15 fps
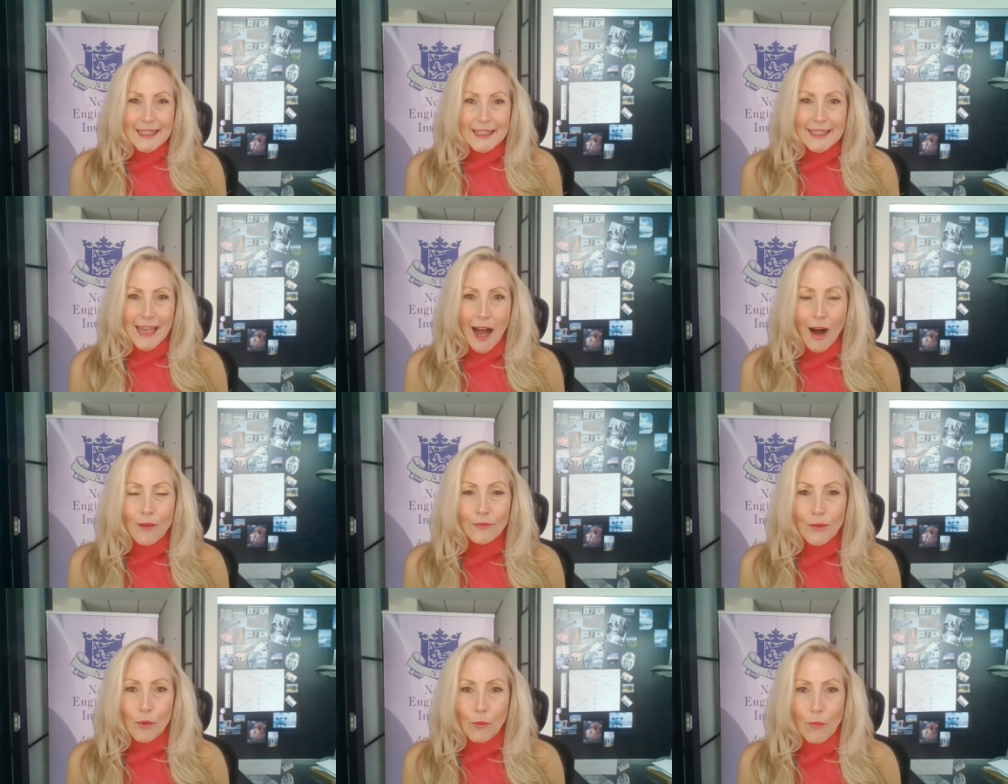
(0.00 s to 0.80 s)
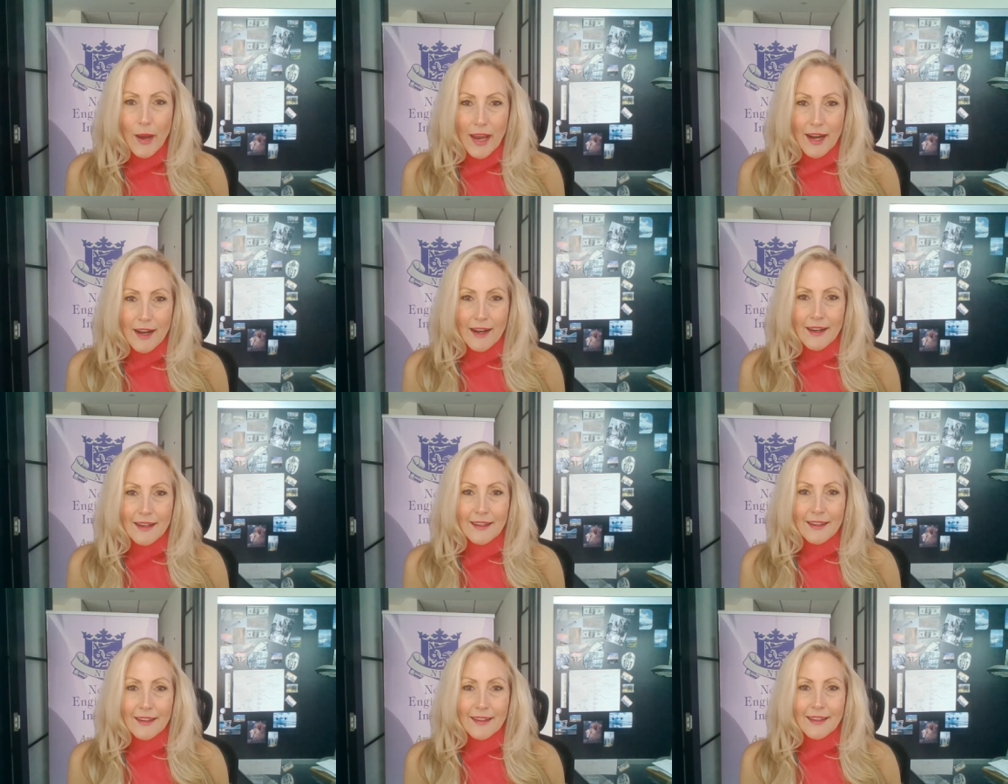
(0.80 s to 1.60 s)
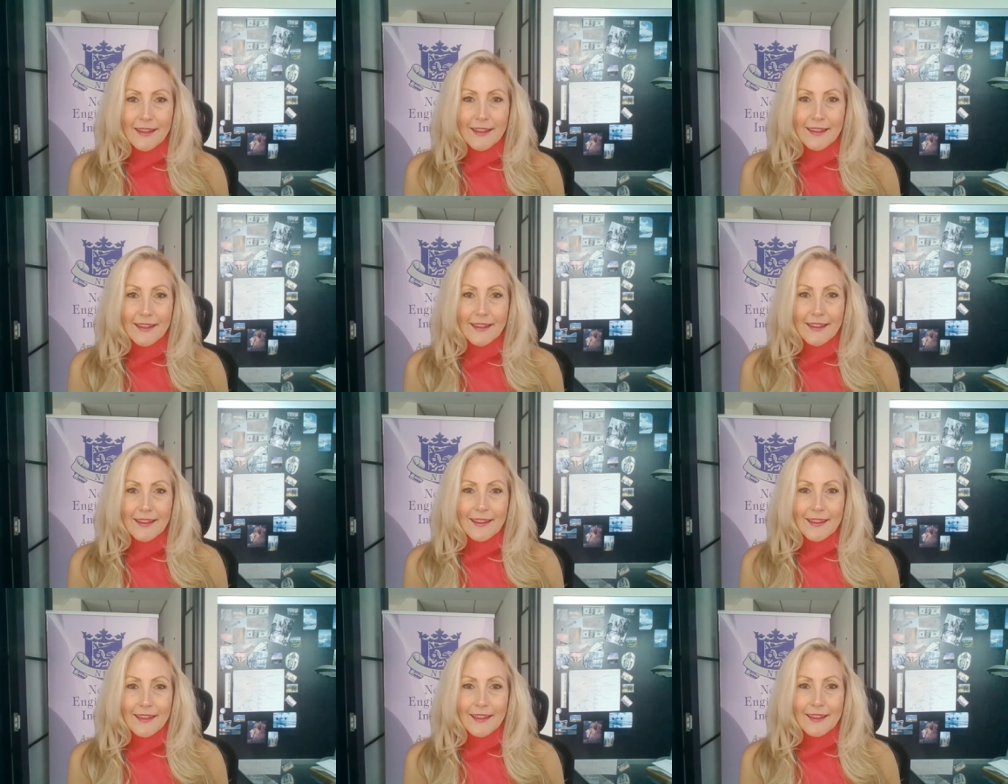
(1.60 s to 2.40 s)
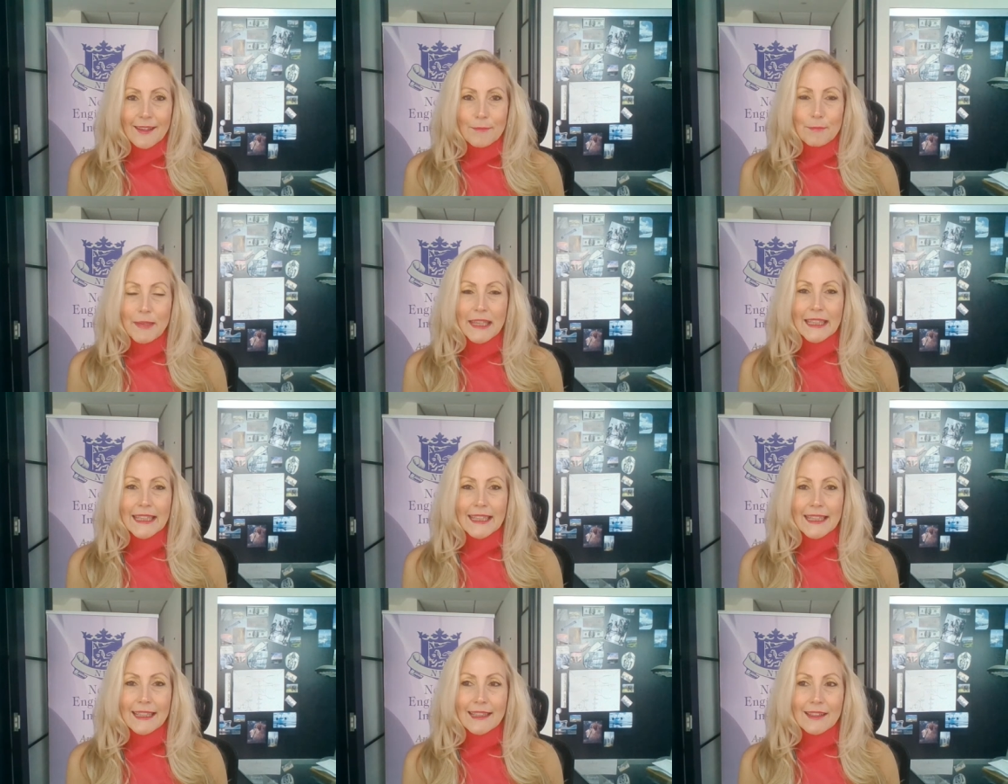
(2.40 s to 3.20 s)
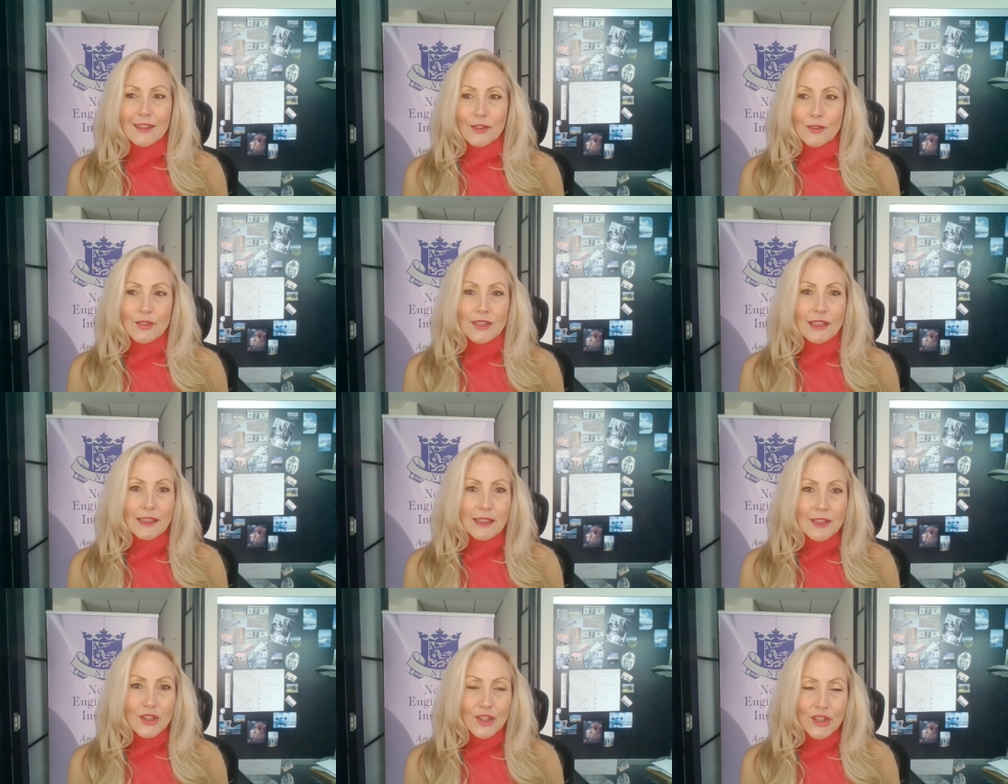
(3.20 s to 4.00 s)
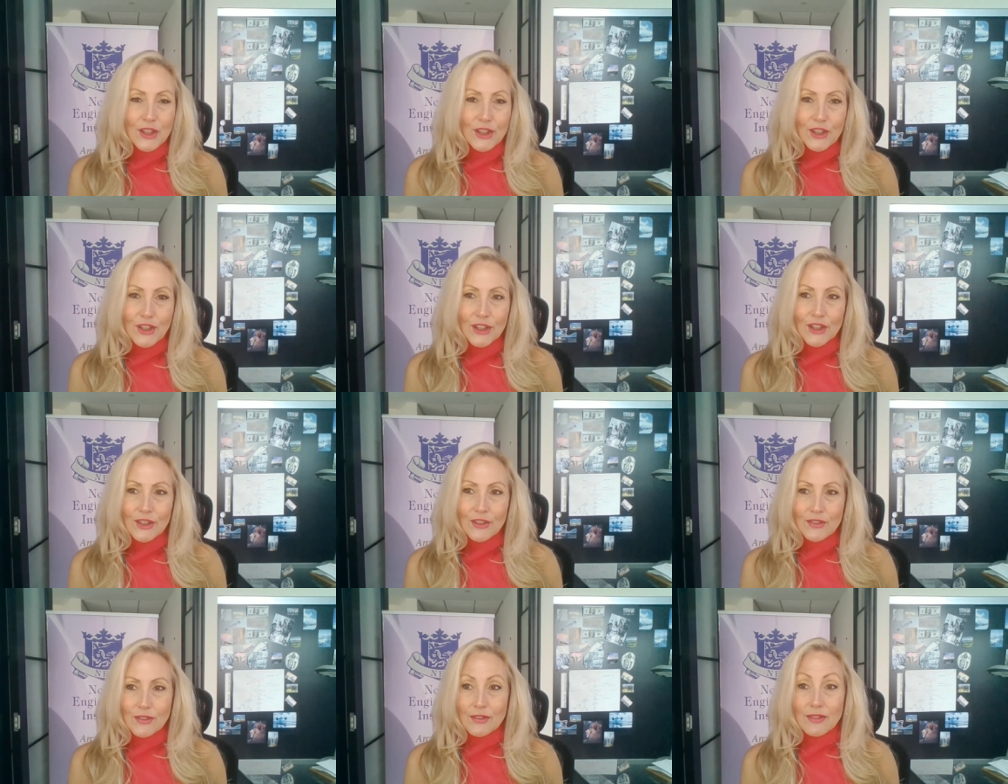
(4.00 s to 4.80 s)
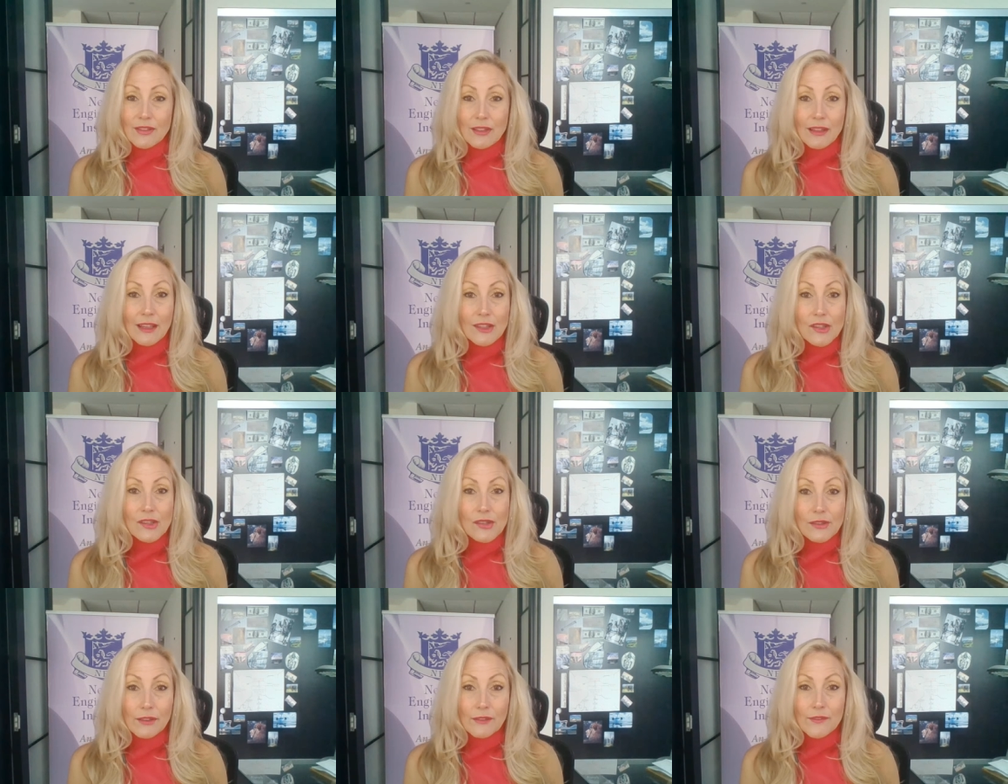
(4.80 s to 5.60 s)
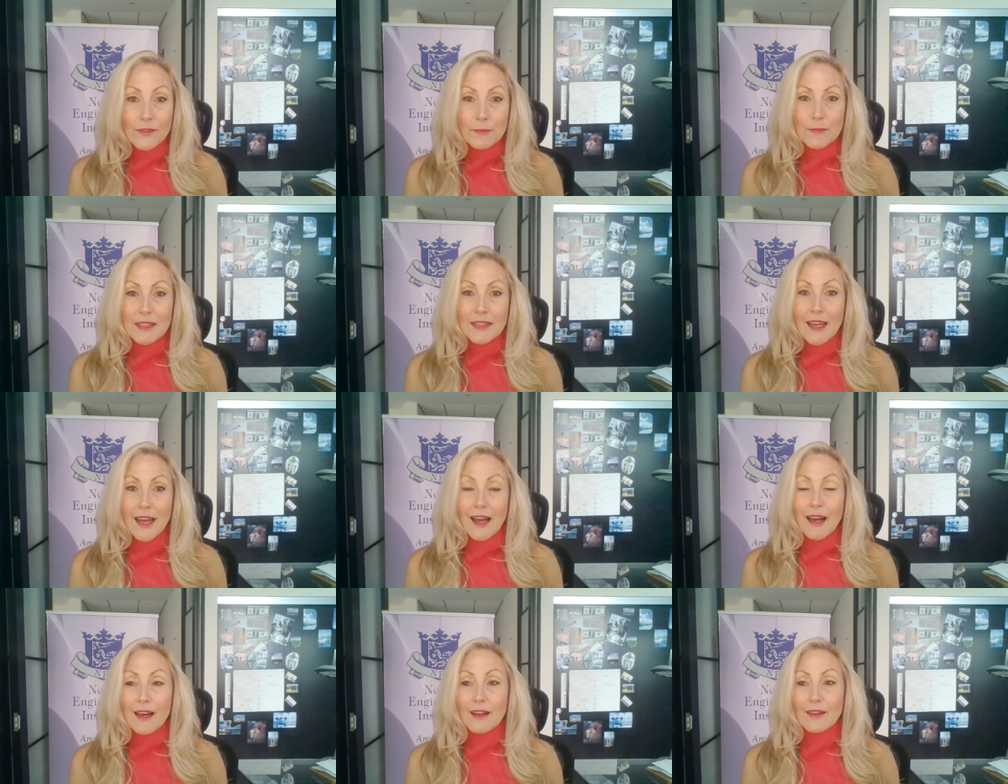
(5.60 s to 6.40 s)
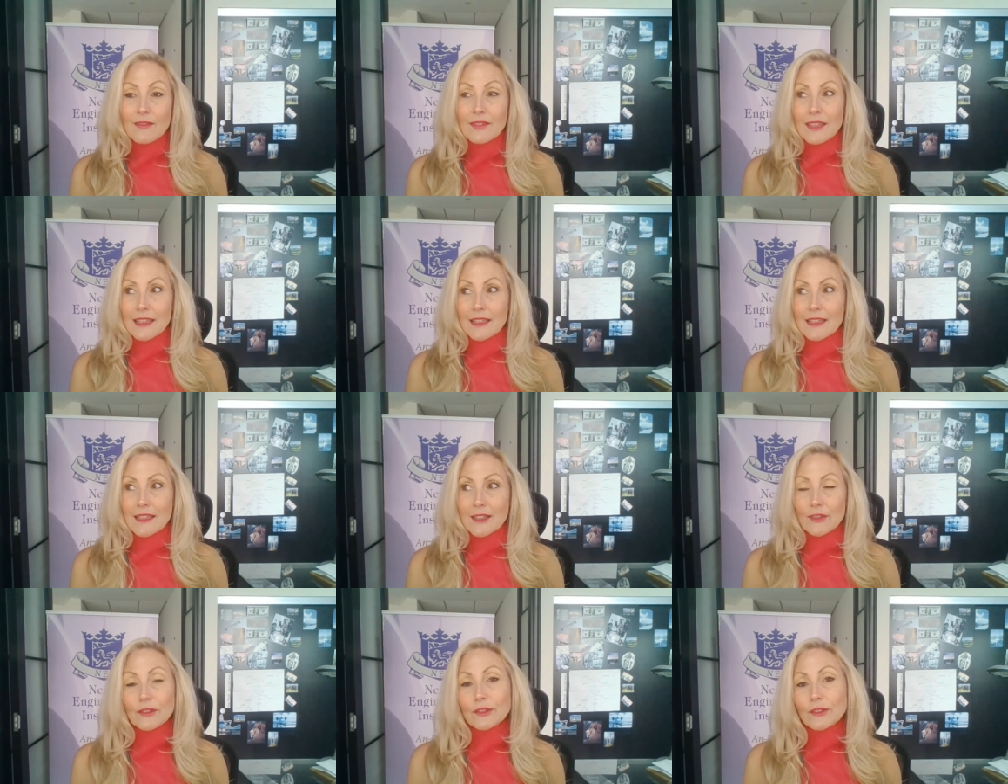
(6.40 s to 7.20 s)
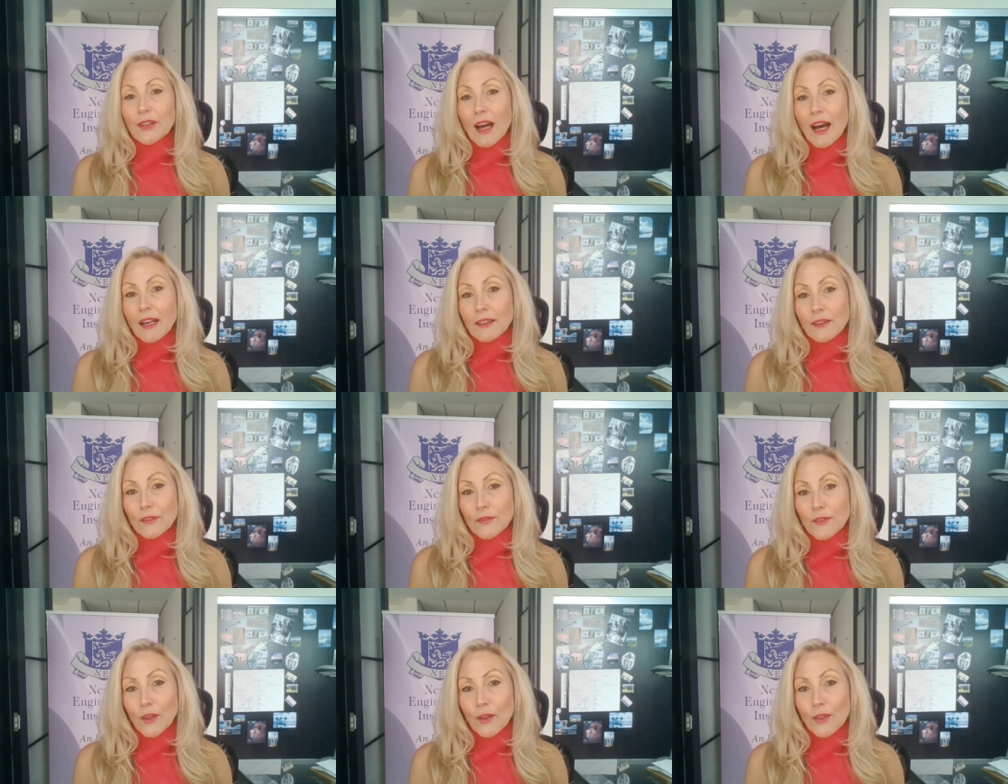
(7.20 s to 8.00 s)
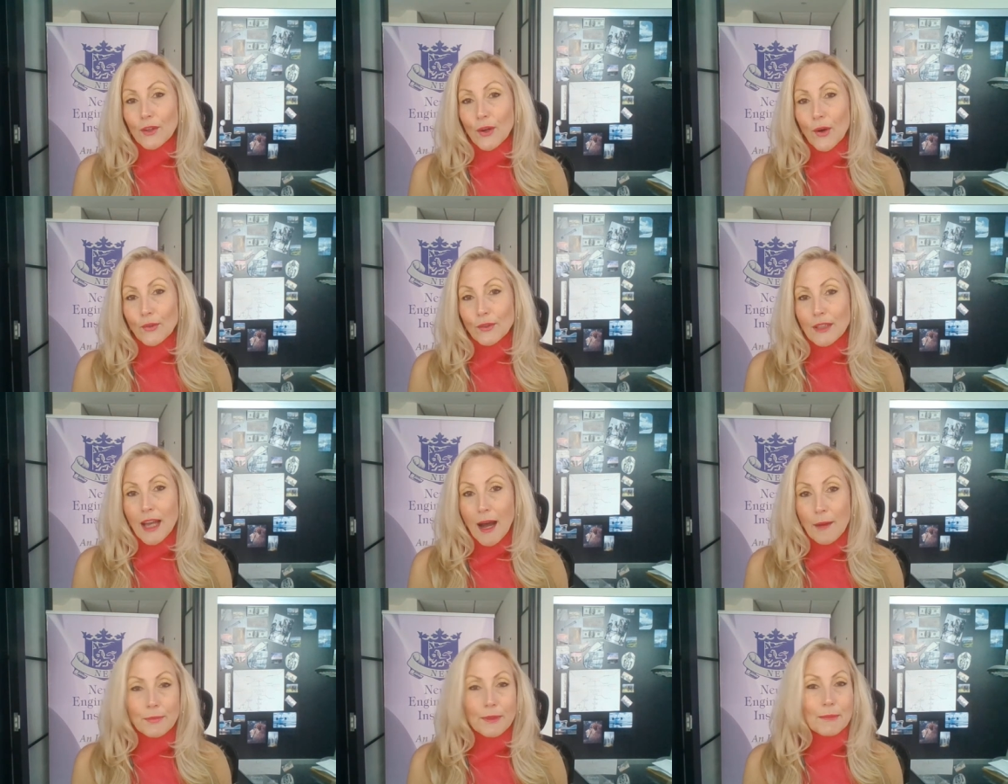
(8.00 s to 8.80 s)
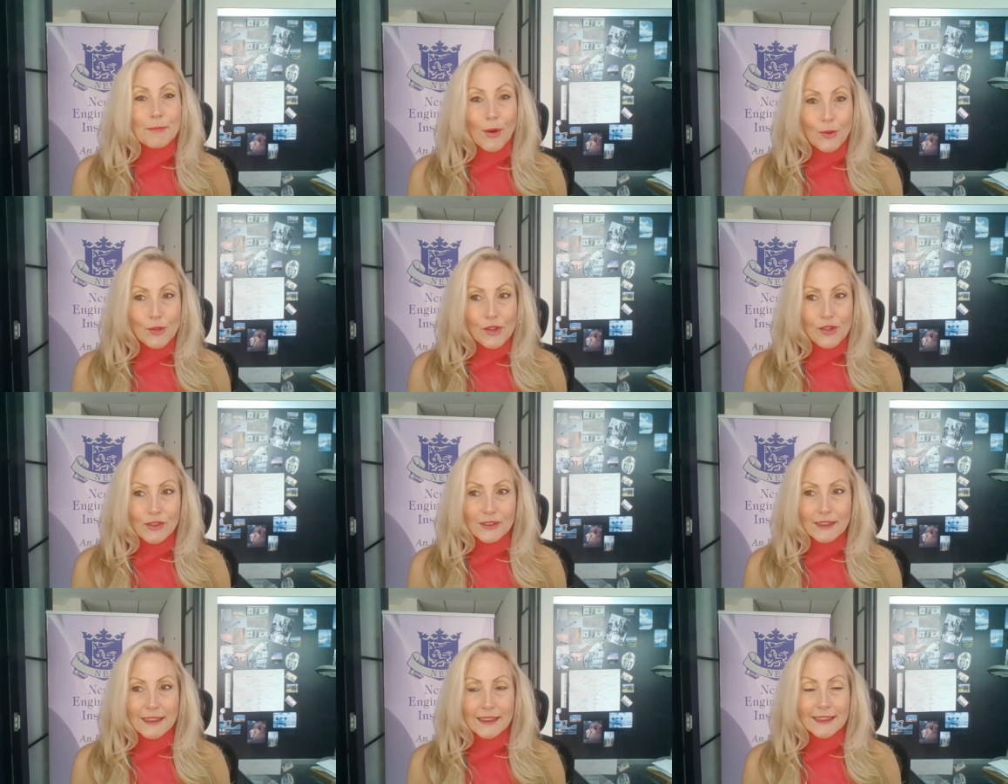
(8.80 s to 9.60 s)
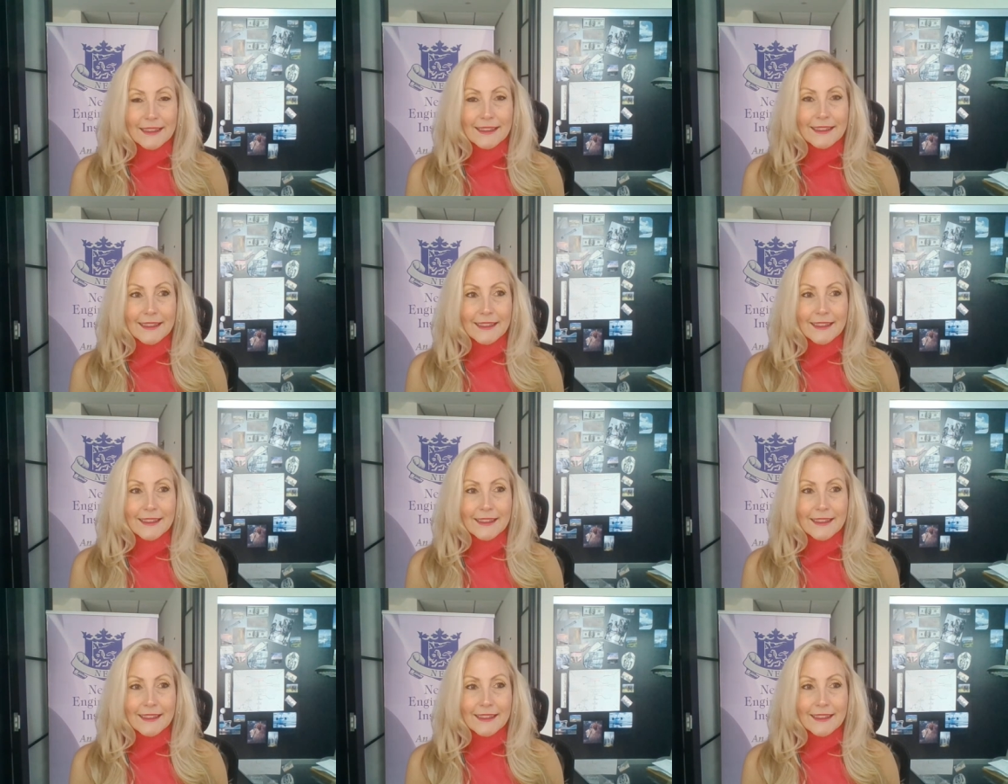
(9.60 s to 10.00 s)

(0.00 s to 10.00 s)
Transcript: self-aware, meaning they're still insecure, they're still unsure of themselves, they still don't know how to fill their own cup emotionally,